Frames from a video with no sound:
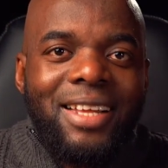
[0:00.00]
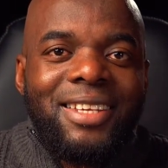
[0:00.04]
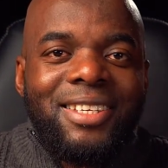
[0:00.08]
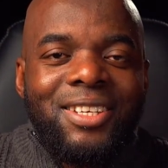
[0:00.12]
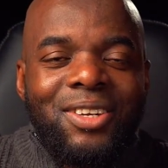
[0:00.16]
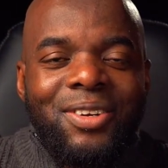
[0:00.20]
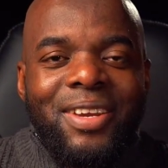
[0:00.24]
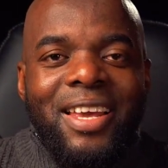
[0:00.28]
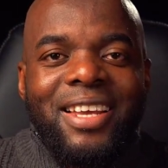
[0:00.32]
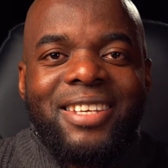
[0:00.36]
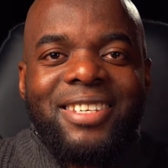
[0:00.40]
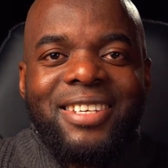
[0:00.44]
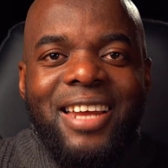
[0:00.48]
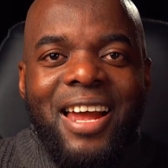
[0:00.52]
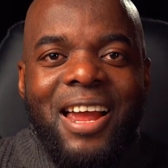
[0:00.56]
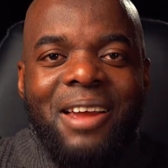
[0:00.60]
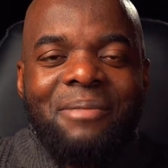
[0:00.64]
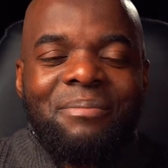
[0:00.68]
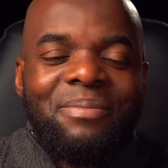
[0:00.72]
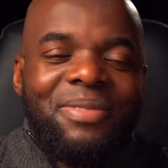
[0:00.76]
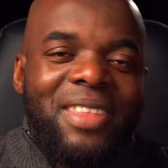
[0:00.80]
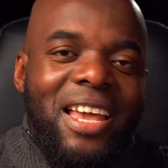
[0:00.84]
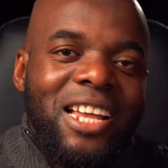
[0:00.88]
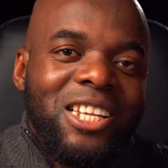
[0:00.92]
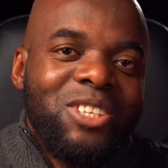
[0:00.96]
Until next
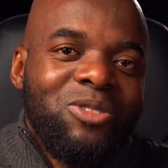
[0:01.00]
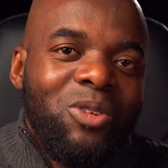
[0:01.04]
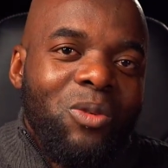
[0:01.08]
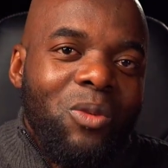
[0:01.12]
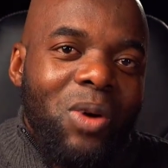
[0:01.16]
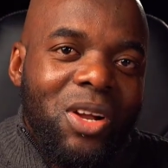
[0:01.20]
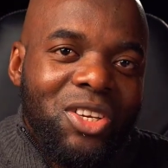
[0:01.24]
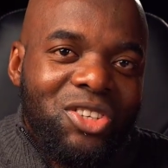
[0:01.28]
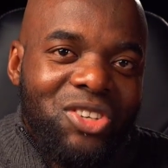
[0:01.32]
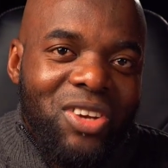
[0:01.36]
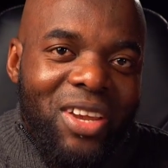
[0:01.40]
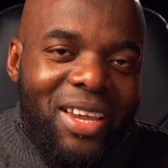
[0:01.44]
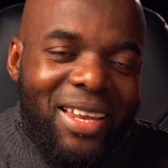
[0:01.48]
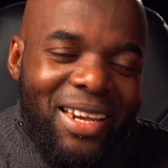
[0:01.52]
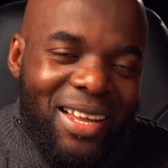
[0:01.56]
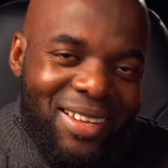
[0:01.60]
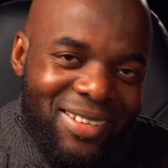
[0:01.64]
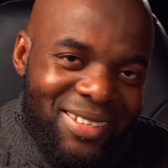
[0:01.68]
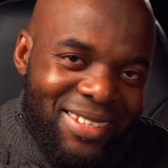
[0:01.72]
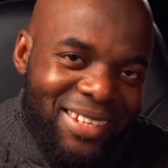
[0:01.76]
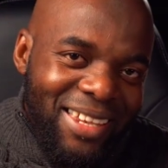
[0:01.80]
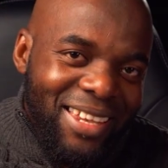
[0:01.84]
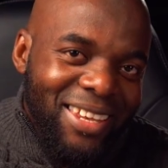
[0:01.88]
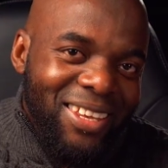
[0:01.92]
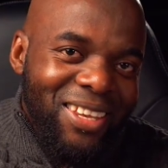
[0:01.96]
time, thanks for watching and I'll
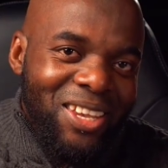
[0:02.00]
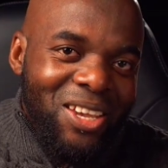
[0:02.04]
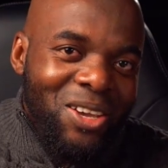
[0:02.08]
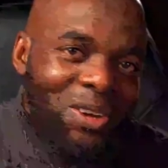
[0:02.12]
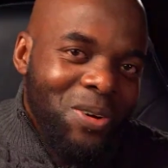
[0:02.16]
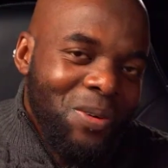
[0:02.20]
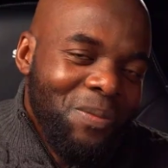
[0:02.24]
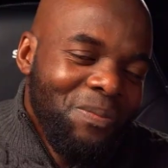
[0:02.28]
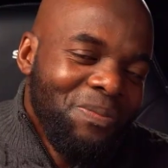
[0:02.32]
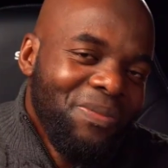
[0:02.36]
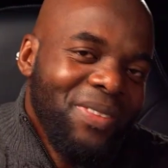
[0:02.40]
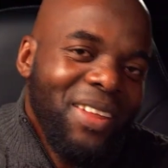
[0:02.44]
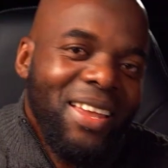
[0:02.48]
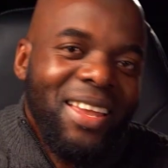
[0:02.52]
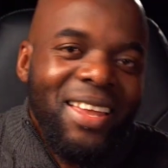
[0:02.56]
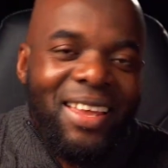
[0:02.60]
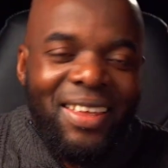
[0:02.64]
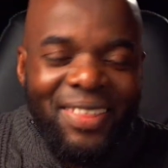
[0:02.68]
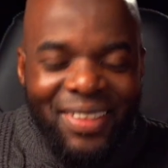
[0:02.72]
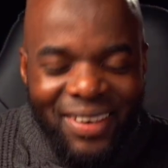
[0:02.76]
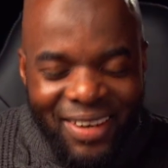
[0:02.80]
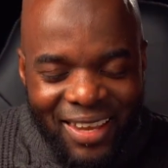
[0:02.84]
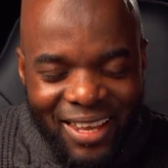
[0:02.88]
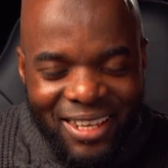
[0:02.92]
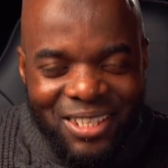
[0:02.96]
see you
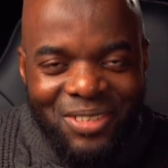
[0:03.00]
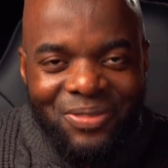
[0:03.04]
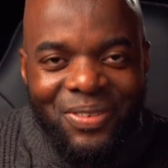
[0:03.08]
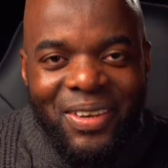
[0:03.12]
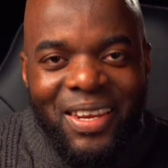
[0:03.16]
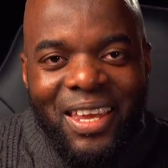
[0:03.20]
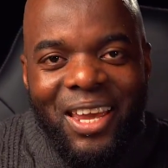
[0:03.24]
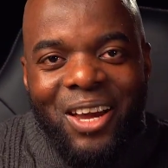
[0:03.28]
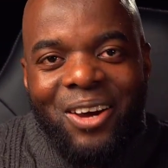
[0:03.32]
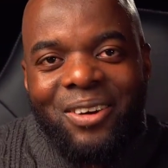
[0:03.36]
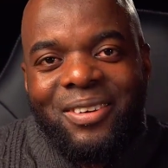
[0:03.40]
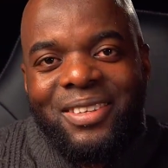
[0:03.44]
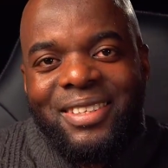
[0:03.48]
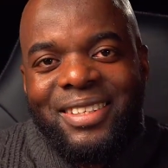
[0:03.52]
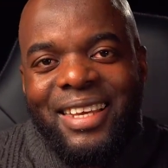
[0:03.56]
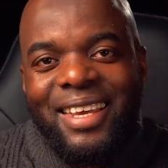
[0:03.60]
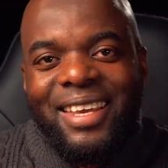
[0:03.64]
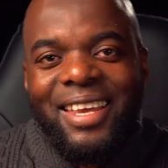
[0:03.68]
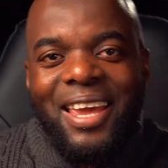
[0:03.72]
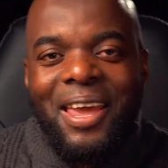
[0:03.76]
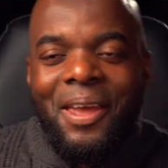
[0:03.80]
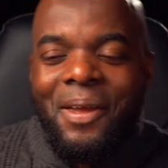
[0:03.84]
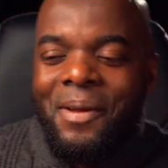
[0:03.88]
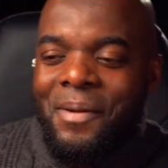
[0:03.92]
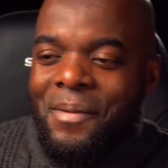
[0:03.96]
in the next video.
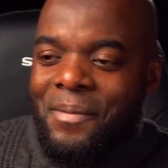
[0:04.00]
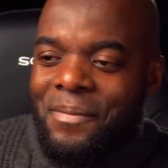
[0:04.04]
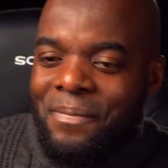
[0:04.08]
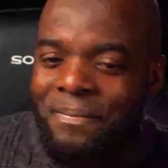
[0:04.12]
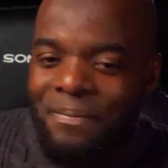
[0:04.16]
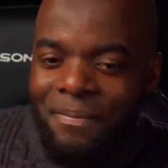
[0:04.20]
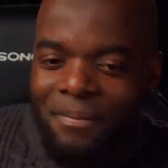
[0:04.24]
Take care.